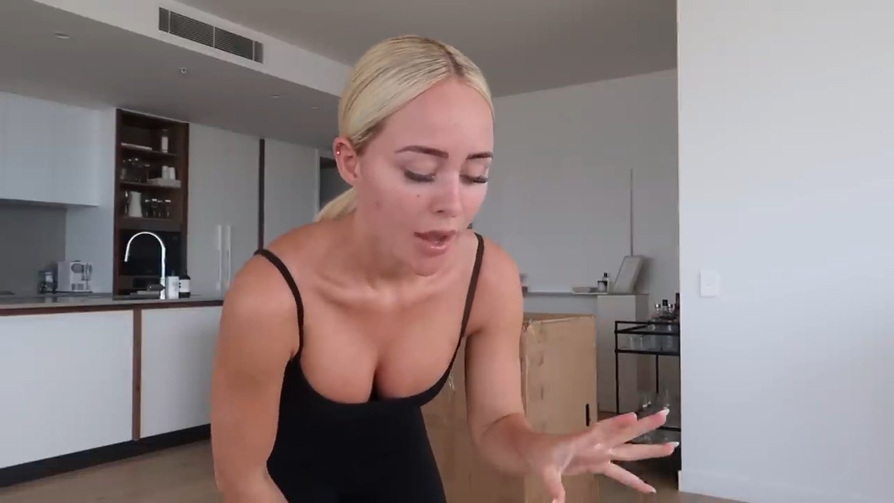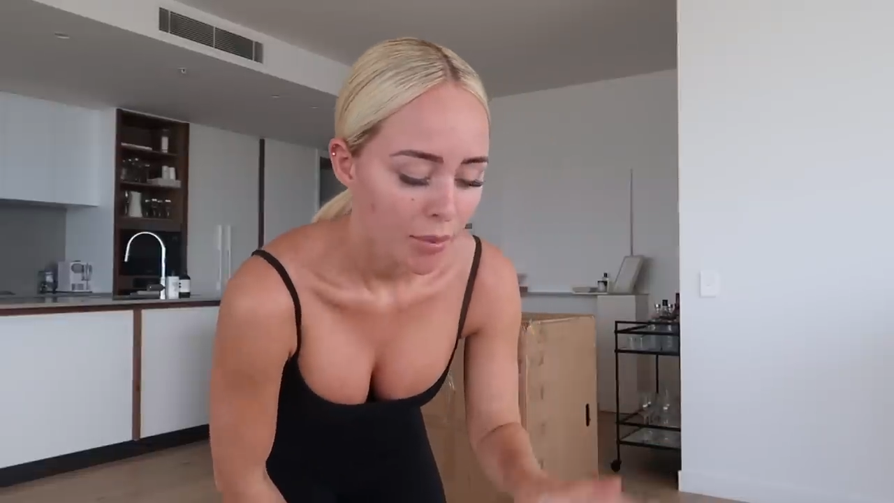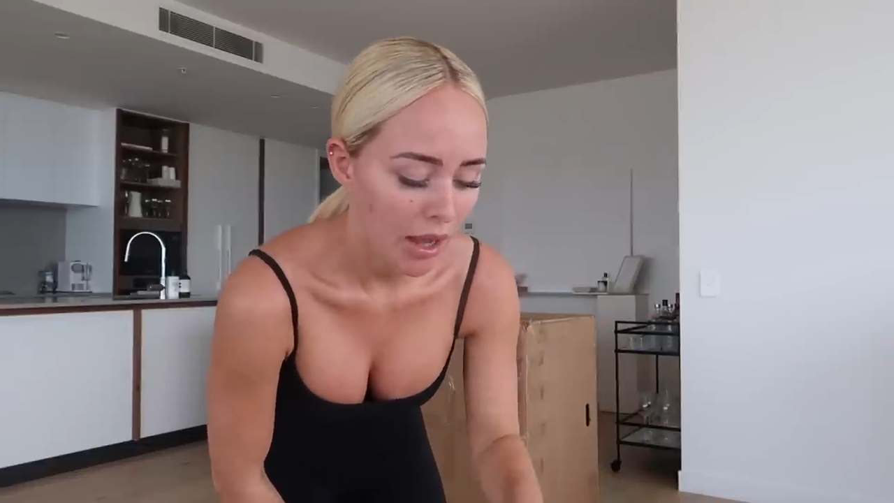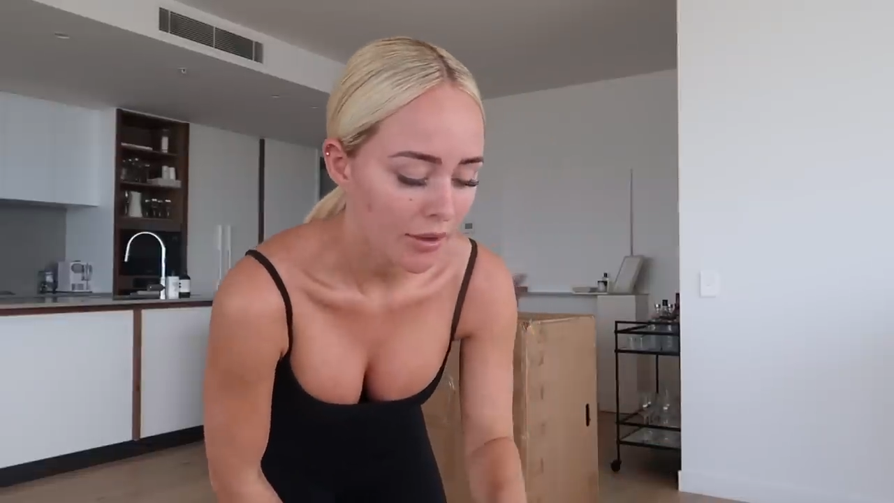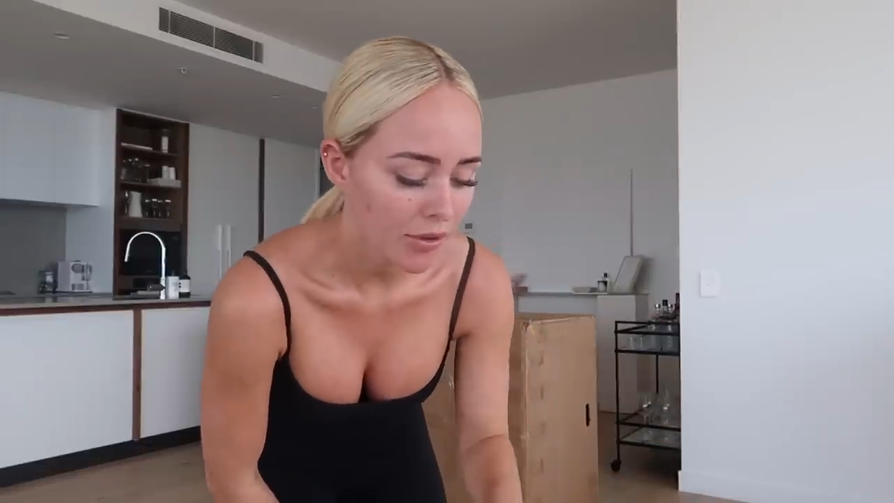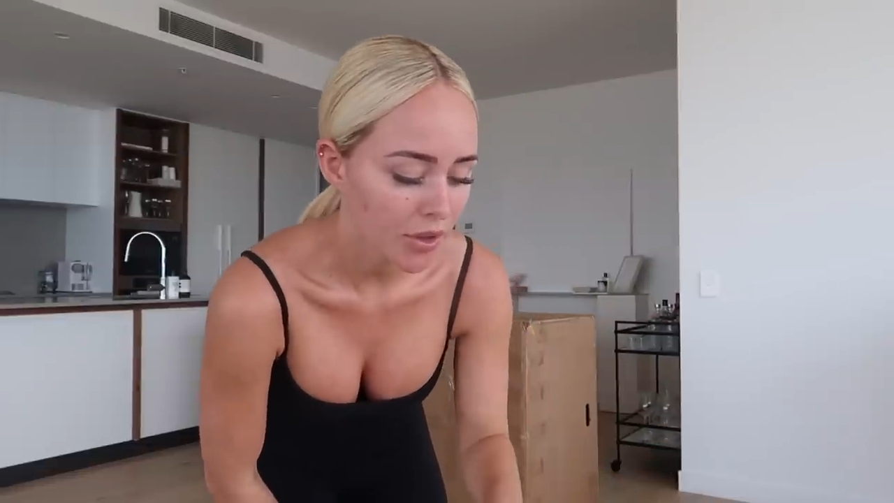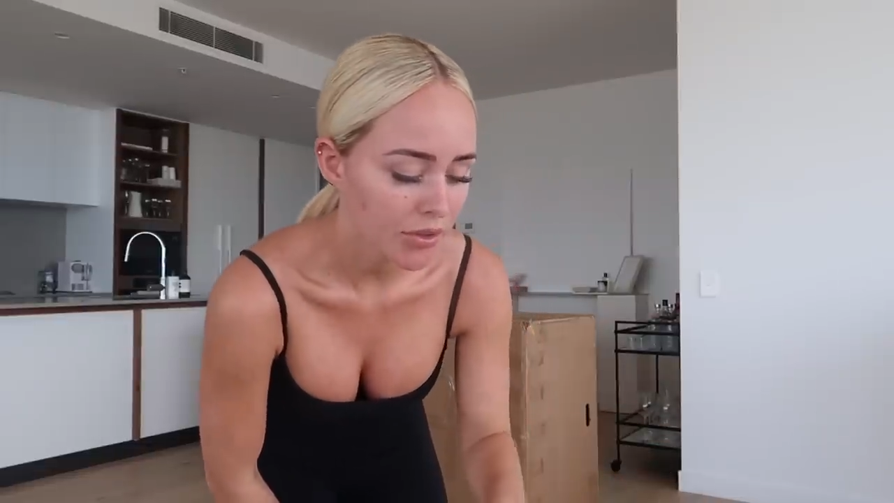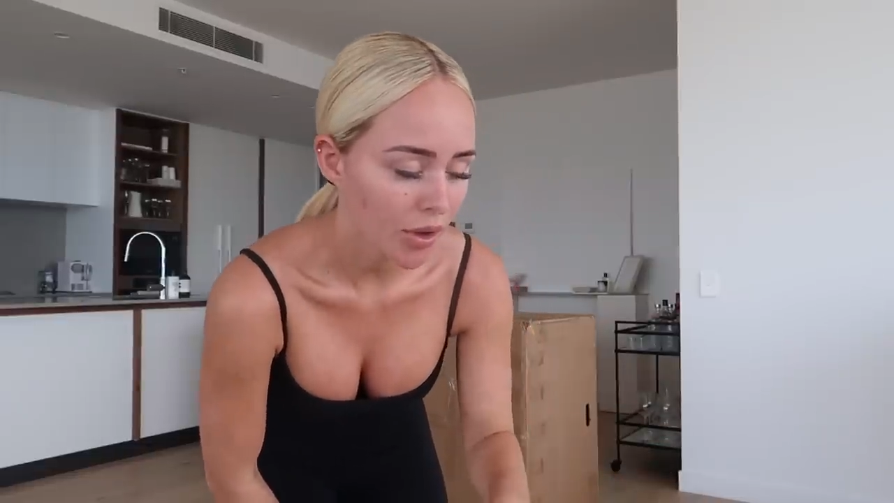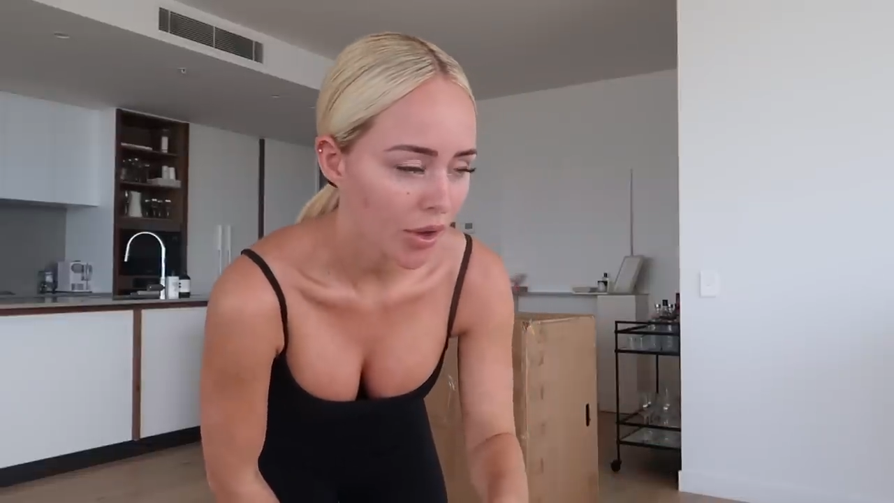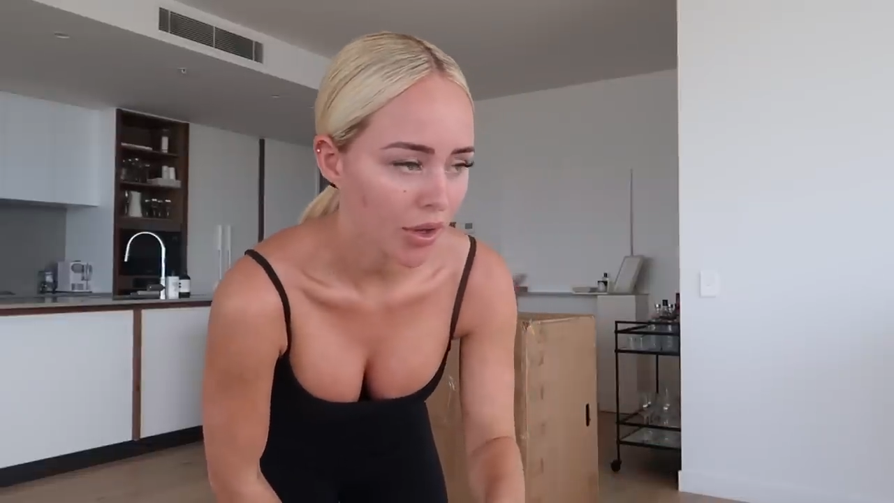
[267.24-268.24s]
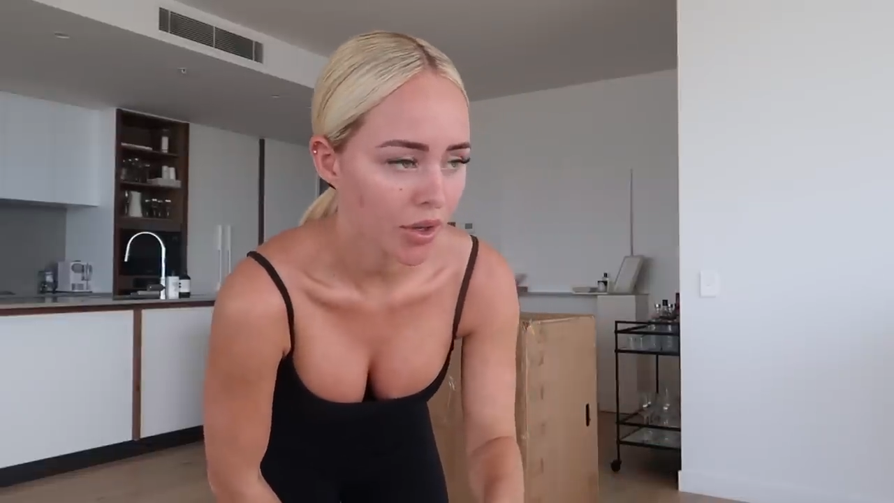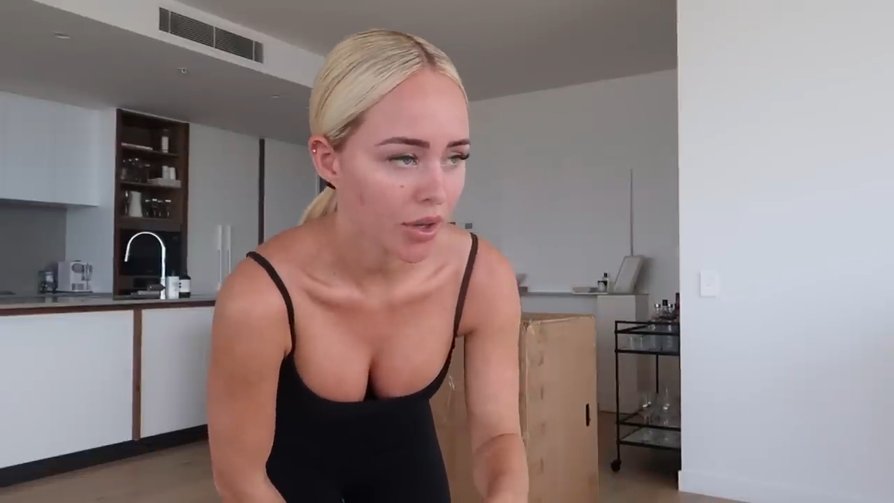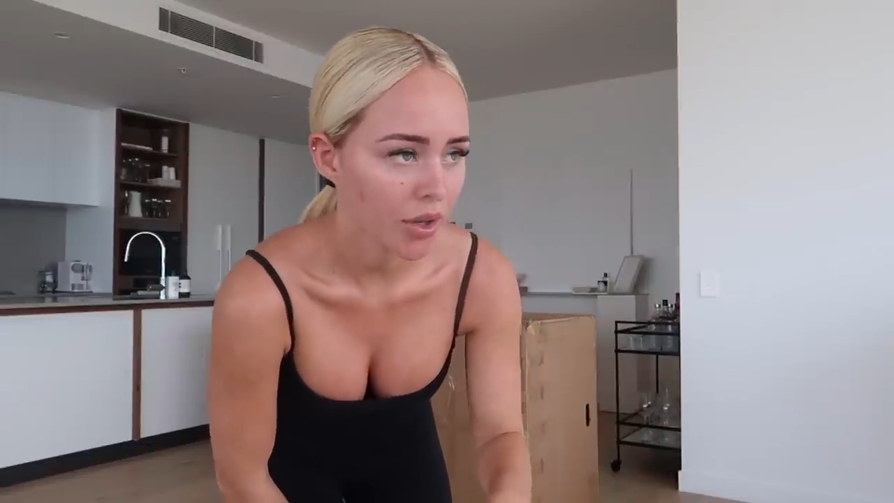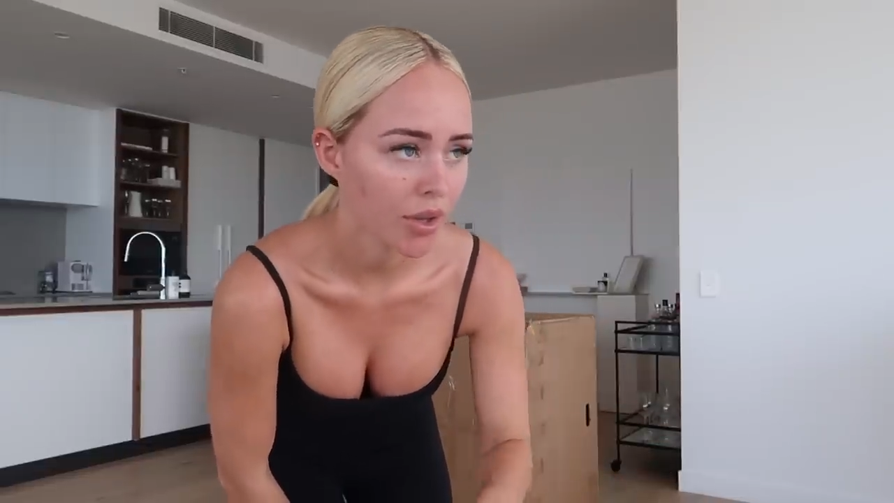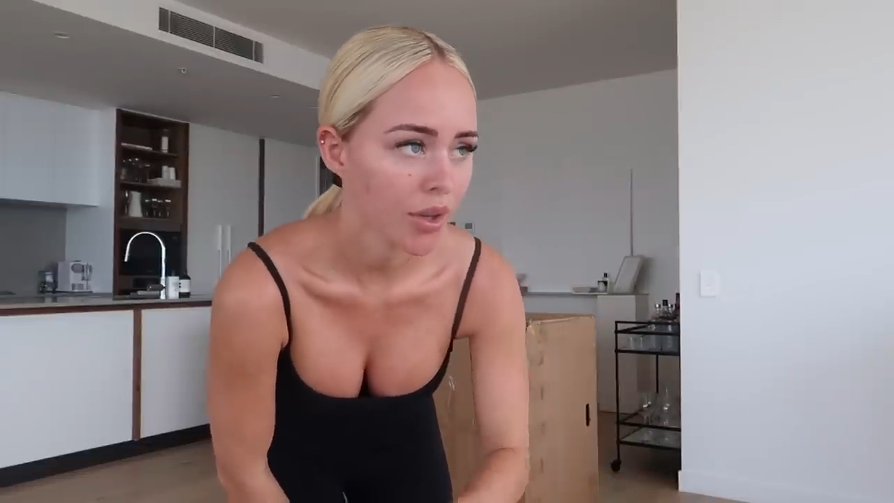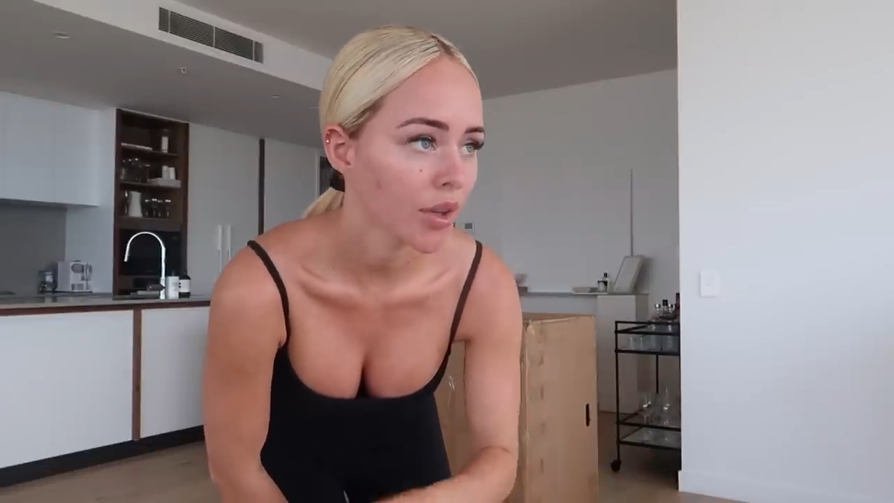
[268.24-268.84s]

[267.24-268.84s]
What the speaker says: We'll have those on